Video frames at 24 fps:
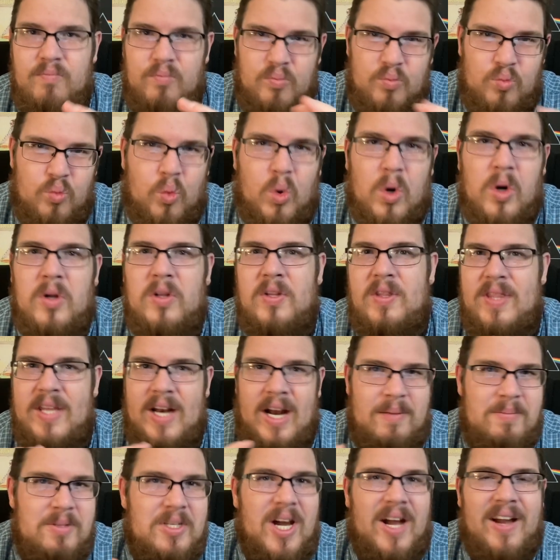world that
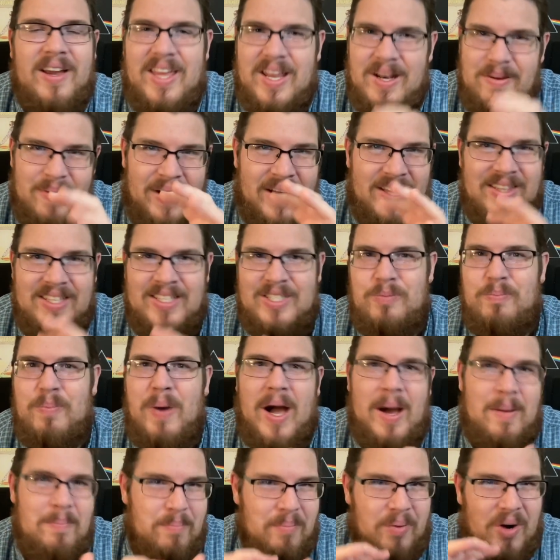I'm talking about, this
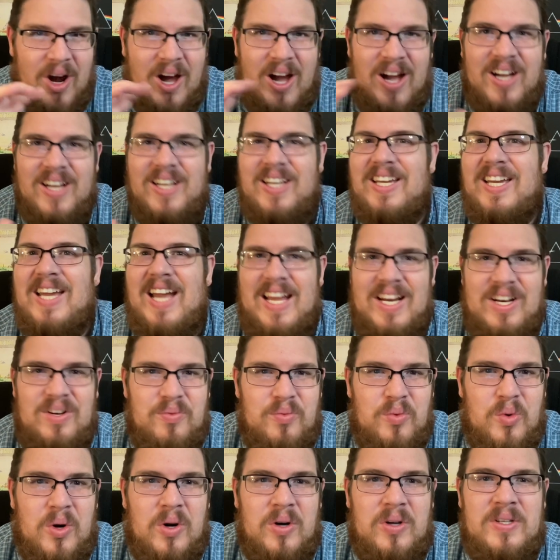pop prog kind
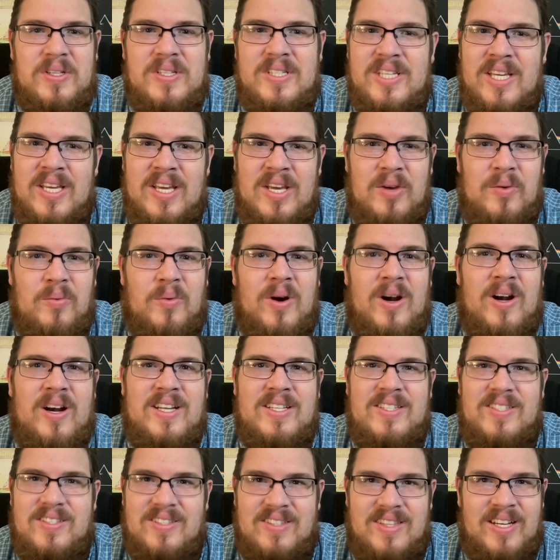of world where
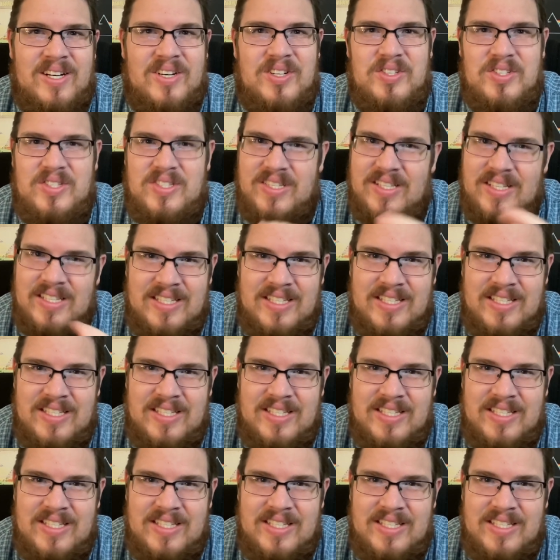there's